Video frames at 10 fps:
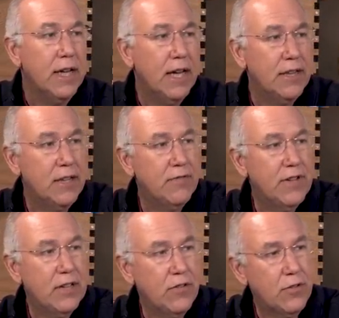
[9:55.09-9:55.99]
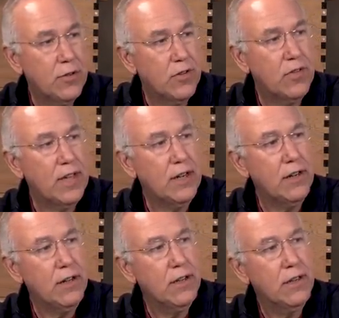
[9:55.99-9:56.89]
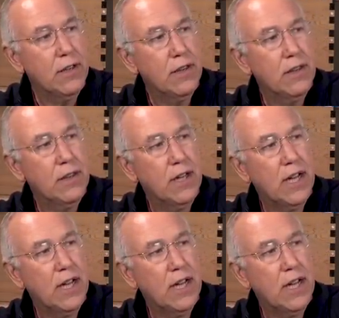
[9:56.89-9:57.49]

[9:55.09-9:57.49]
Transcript: And then it vents through the center. The